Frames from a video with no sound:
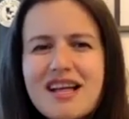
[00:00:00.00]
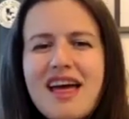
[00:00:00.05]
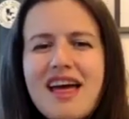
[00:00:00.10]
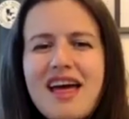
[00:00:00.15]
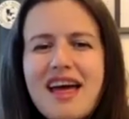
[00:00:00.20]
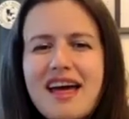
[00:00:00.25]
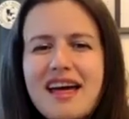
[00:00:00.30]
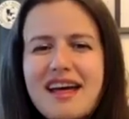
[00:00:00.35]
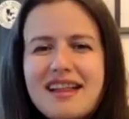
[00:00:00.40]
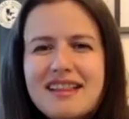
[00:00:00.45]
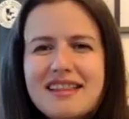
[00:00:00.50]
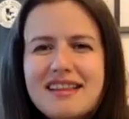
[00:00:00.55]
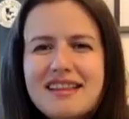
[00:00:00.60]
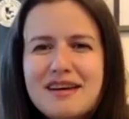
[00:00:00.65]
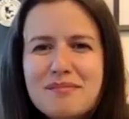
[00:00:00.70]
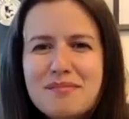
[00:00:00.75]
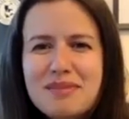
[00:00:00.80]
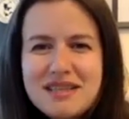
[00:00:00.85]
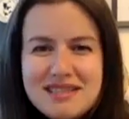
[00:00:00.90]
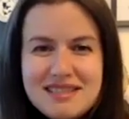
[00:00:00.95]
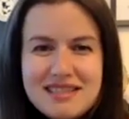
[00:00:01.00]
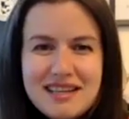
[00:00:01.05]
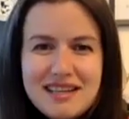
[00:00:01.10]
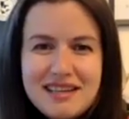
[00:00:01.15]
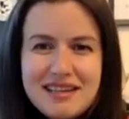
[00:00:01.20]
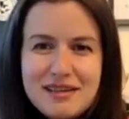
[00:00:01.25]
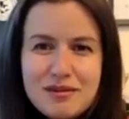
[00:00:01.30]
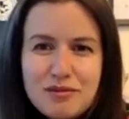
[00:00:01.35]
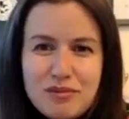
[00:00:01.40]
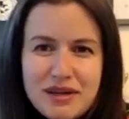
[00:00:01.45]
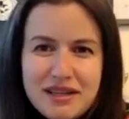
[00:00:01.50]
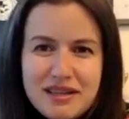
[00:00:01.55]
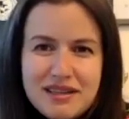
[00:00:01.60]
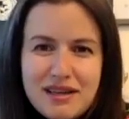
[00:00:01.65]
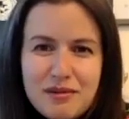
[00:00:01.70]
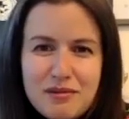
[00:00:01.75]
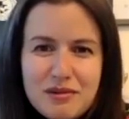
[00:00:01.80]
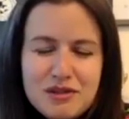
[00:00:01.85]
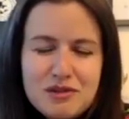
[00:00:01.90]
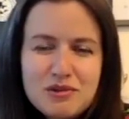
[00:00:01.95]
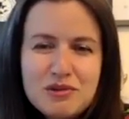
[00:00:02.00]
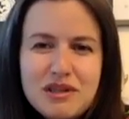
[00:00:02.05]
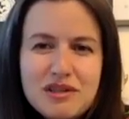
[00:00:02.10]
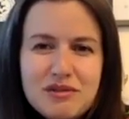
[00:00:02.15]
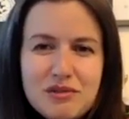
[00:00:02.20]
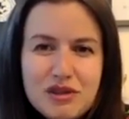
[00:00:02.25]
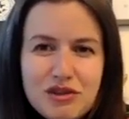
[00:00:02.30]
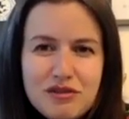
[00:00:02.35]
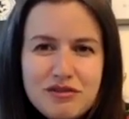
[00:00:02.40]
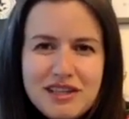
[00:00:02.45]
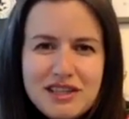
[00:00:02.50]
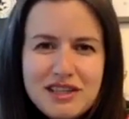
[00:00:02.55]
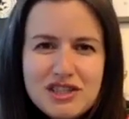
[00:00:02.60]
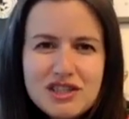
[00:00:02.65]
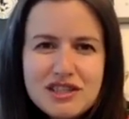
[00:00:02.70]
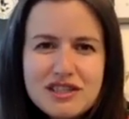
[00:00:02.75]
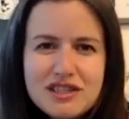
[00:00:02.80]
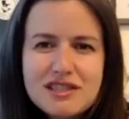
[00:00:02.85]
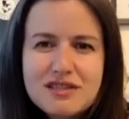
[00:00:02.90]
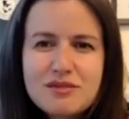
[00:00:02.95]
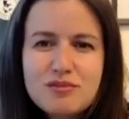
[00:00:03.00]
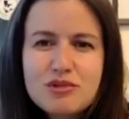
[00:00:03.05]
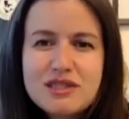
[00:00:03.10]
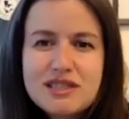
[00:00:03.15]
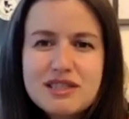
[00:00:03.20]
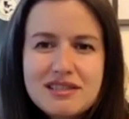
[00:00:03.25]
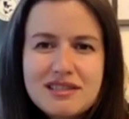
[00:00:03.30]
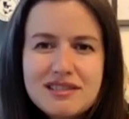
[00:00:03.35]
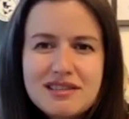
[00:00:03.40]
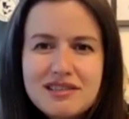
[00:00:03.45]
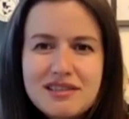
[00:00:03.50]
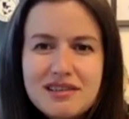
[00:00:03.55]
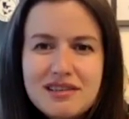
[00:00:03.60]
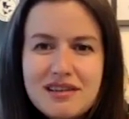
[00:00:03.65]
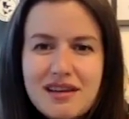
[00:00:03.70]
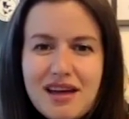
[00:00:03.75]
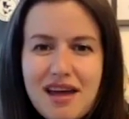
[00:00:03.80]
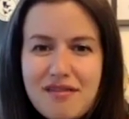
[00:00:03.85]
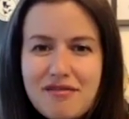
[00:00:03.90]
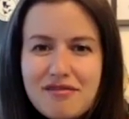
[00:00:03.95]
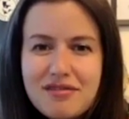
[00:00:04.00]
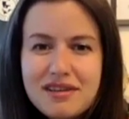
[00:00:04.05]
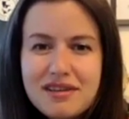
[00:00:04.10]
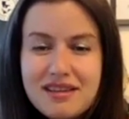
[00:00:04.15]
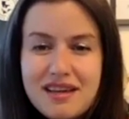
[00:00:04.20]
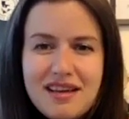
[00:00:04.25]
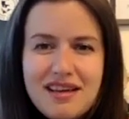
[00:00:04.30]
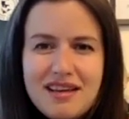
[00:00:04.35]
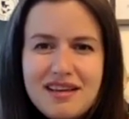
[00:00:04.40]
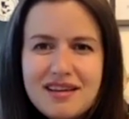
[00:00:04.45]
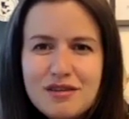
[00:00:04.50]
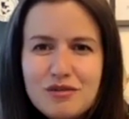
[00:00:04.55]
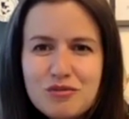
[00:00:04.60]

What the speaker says: And basically, when they were doing renovations, we were sitting there every day and